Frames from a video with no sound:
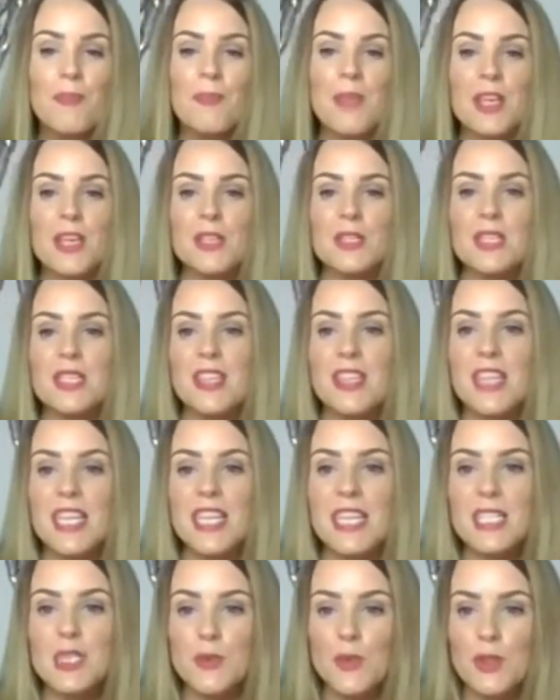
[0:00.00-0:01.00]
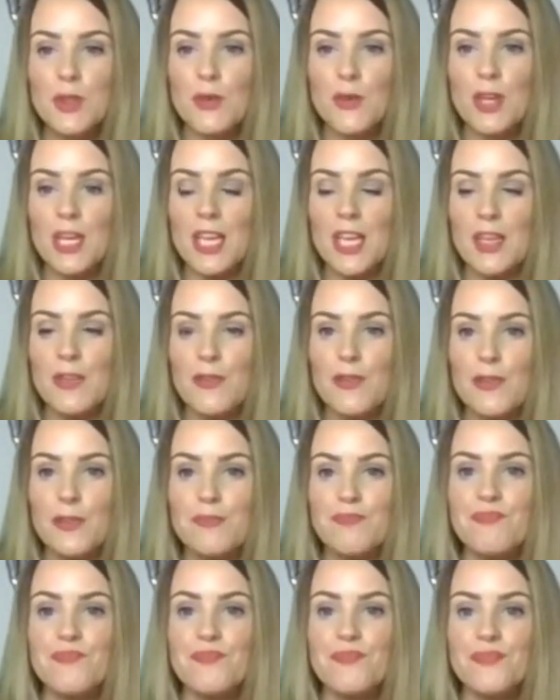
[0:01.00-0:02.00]
Because the thing is with
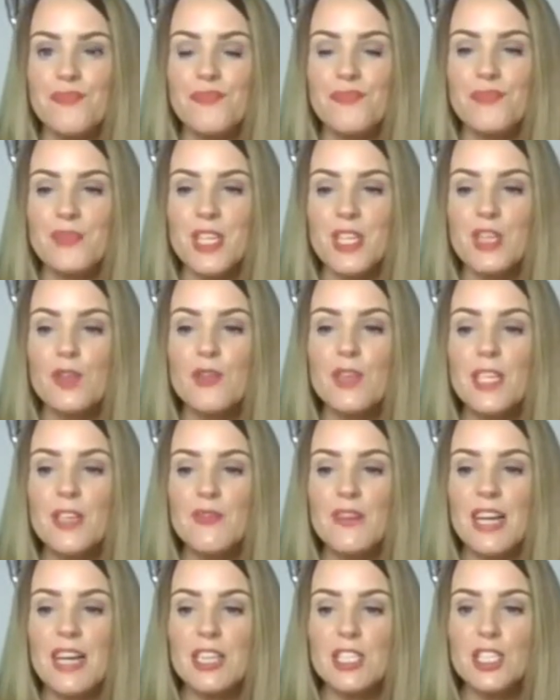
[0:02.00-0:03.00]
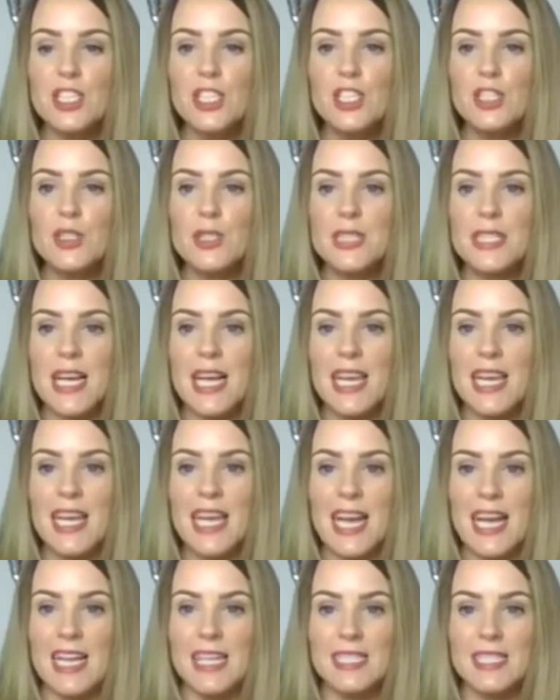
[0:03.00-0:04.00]
grief actually does get
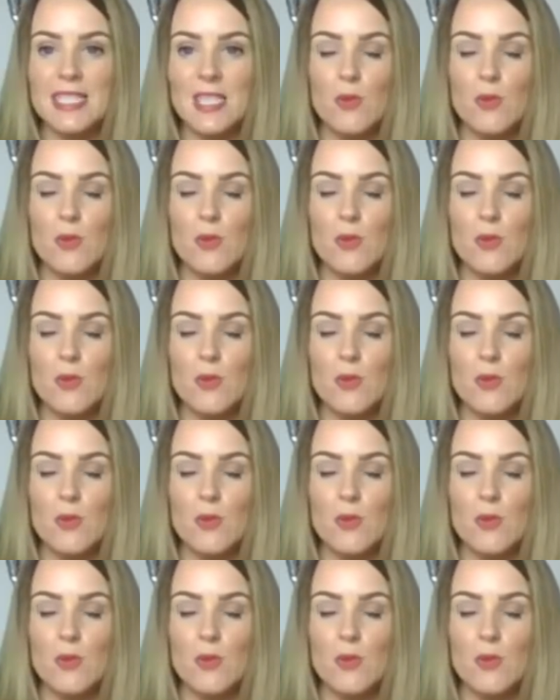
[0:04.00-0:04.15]
less.